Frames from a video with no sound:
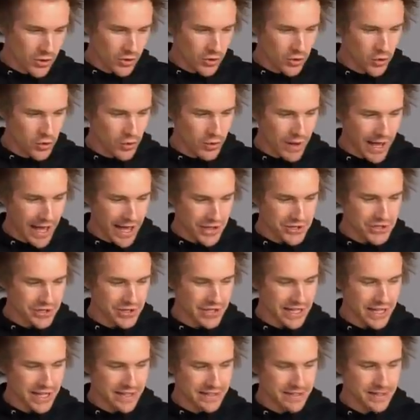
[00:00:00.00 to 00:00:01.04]
Who
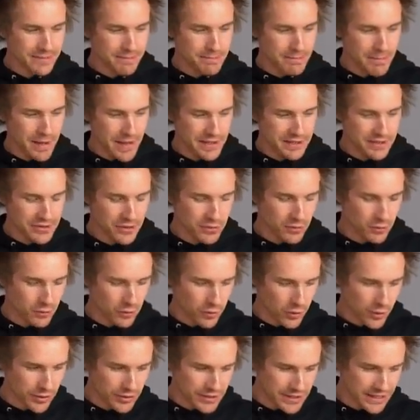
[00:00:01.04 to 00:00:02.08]
actually has the best
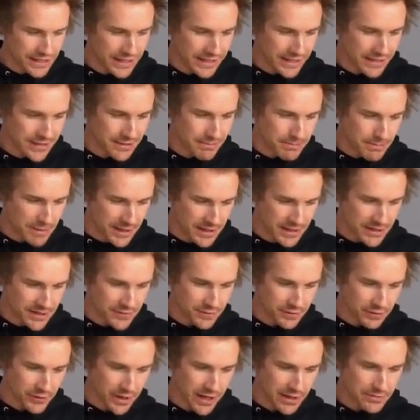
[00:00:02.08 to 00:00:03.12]
warranty in the biz,
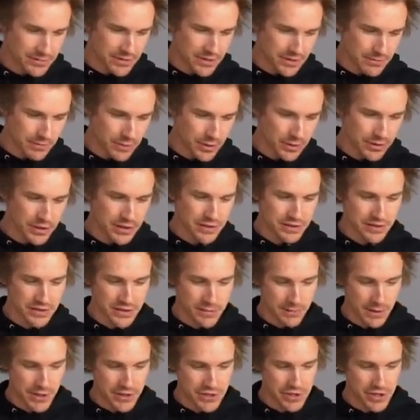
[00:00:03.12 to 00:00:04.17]
frames, components,
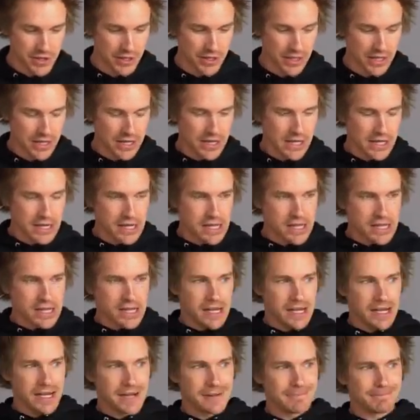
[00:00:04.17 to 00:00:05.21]
suspension?
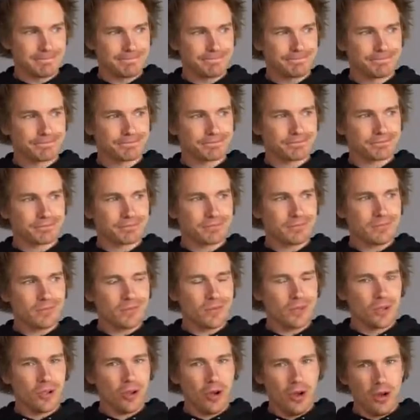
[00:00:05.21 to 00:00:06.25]

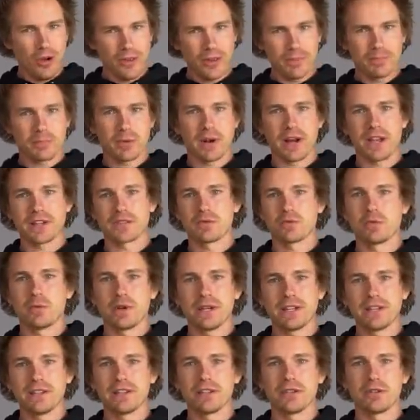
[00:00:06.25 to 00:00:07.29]
All the brands
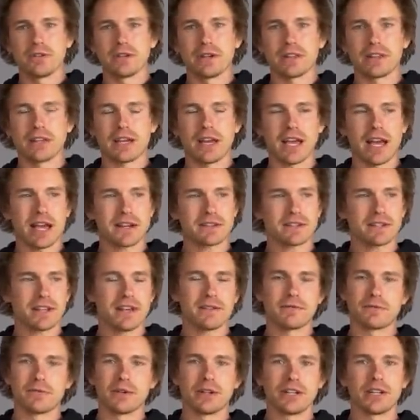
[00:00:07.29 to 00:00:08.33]
we deal with actually
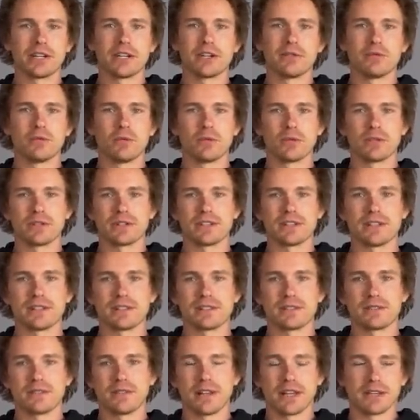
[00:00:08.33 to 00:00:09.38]
have really good
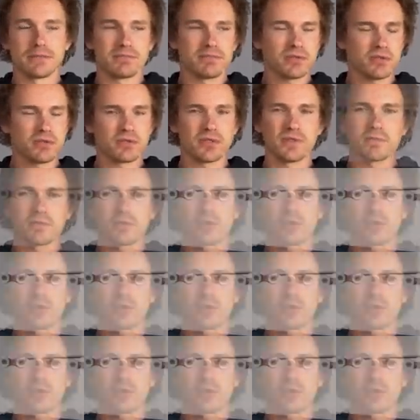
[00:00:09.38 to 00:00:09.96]
warranties, like sort of